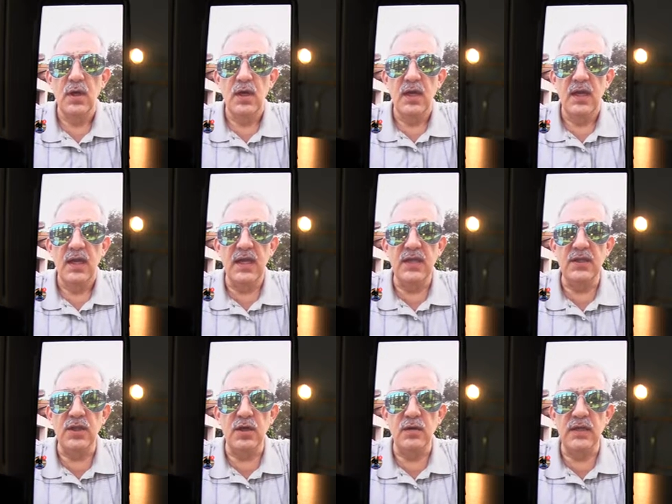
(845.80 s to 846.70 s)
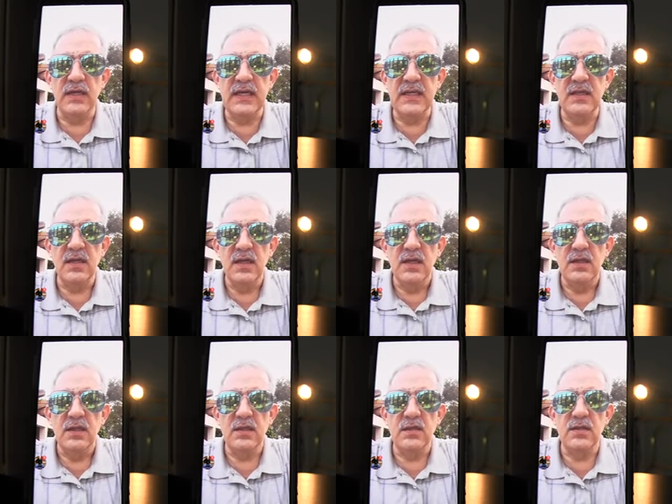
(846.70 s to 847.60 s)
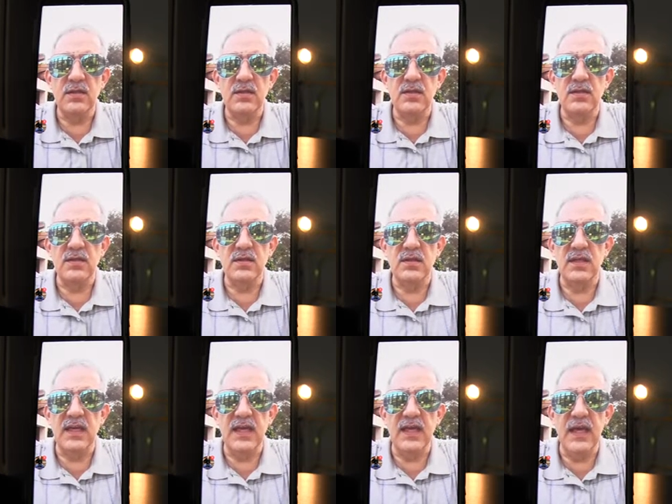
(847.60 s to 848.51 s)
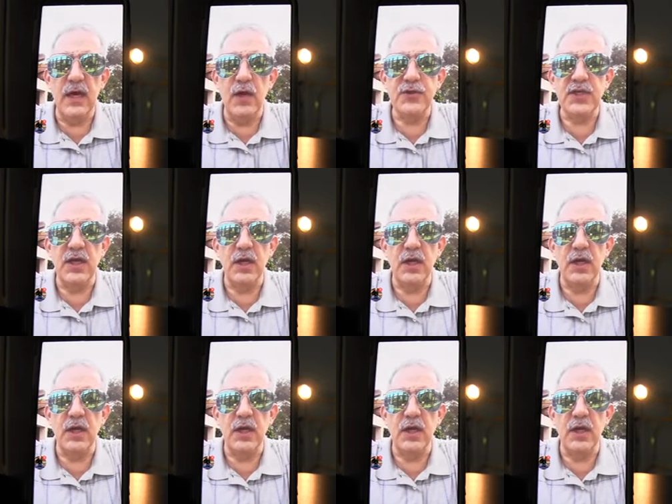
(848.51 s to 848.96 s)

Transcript: in their need to get health care